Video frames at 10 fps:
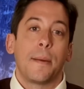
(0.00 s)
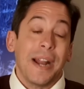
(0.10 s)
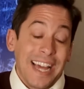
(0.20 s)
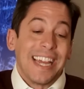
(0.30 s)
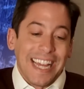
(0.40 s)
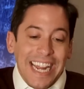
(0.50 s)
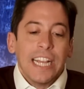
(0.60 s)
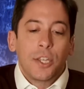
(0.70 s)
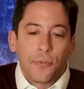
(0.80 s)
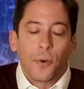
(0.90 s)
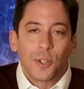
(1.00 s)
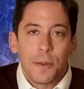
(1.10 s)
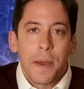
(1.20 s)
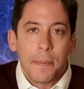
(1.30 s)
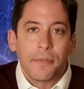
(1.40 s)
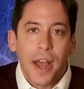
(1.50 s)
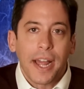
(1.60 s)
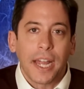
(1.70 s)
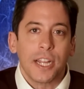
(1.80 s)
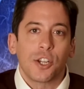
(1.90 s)
I mean, I think it is a First Amendment
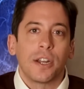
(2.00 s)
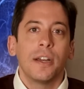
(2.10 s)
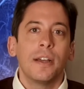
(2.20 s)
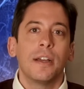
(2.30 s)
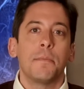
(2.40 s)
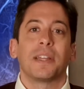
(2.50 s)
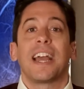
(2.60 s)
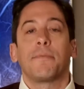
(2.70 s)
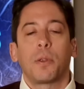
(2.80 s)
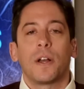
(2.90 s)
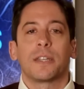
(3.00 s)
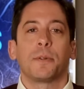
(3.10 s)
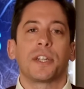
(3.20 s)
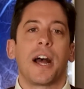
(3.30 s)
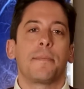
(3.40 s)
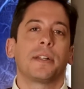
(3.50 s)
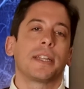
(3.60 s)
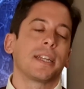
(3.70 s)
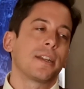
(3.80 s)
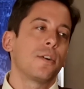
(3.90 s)
violation, but they have plausible
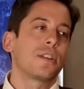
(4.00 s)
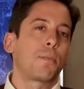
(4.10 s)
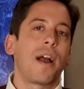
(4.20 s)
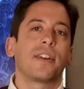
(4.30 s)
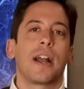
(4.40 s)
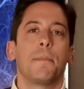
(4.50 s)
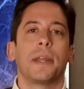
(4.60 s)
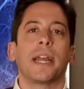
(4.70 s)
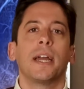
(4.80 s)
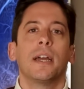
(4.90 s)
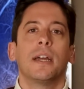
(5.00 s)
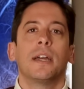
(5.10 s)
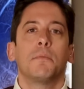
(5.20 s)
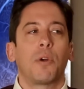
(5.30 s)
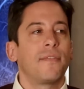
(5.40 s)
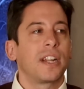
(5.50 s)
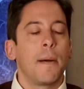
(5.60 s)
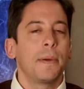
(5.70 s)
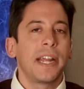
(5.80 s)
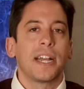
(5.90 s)
deniability. They say, no, it's a private company. Private
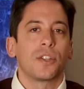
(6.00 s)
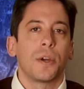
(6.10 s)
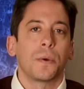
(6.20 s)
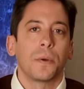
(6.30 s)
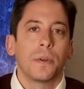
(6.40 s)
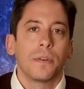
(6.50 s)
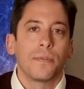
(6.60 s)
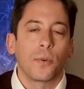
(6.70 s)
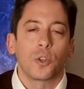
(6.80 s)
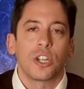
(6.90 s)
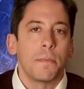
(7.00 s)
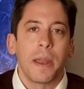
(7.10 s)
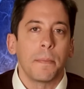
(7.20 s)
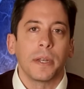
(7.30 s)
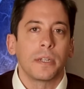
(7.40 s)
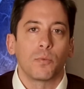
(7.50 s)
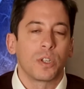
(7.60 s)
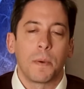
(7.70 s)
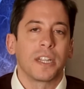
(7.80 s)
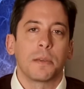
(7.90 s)
company has no First Amendment
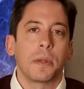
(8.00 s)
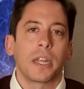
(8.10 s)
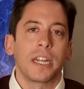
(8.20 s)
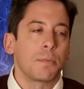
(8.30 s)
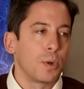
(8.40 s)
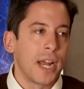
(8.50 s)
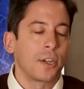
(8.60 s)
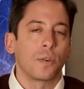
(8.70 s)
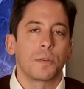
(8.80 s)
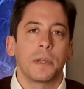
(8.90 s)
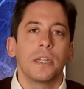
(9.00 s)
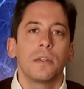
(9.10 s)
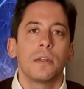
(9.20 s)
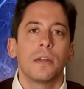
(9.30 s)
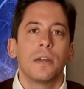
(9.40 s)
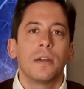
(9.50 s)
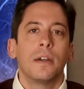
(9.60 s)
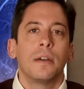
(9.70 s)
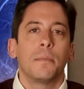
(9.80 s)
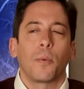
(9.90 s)
responsibility to protect your speech.
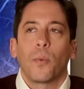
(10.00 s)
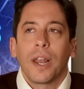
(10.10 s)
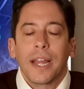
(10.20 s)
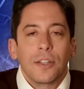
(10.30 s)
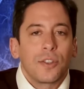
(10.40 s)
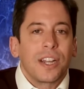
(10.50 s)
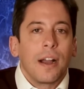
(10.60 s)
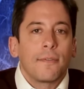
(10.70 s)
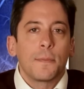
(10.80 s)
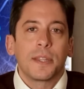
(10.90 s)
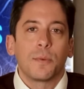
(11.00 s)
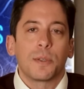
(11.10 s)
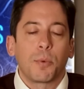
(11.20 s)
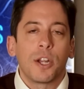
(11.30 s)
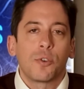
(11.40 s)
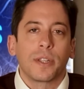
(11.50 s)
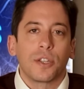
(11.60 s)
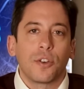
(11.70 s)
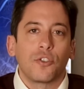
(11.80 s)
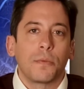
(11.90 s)
But really, it's the government that was
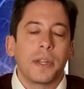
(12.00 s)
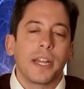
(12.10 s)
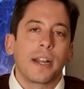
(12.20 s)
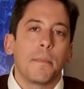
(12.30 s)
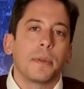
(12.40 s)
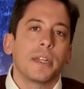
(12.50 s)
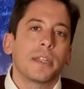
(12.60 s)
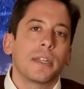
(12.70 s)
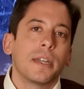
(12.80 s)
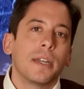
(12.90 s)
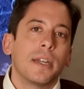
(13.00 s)
pressuring the social media companies.